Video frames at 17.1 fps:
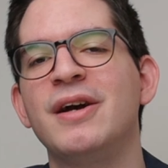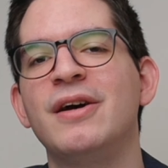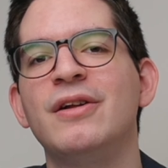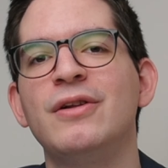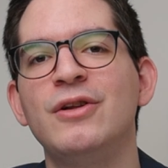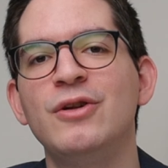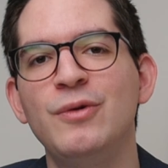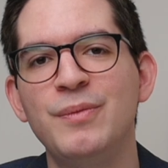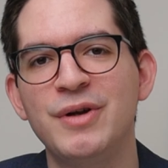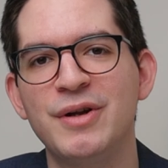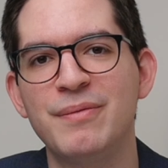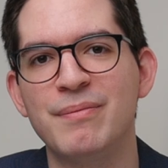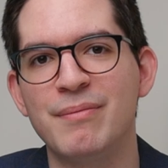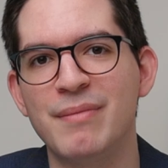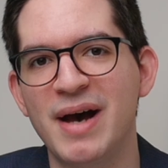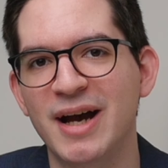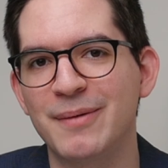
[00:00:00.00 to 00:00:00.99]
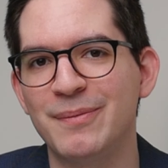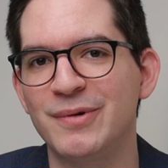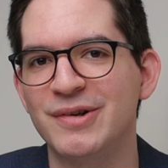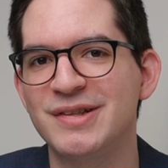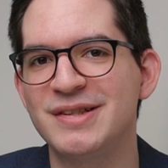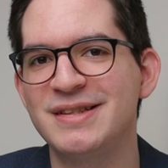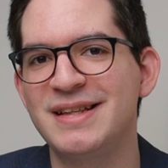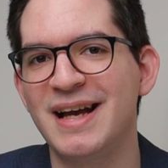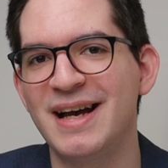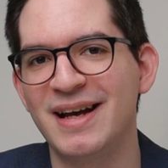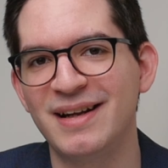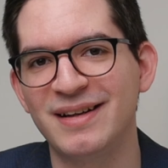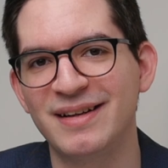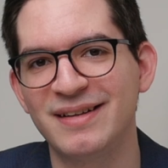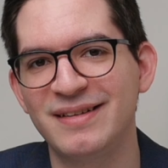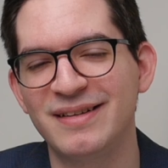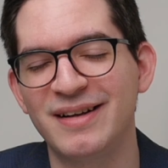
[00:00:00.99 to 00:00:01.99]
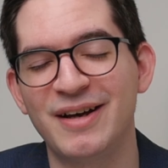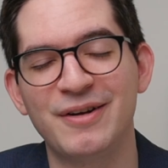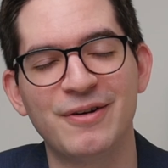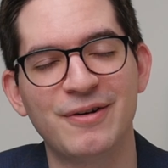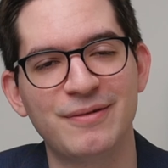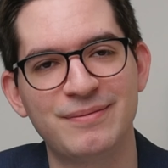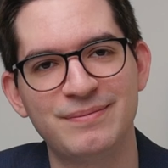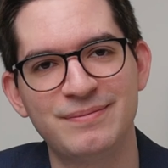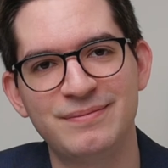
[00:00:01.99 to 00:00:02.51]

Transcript: aluminum MacBook stand. I know.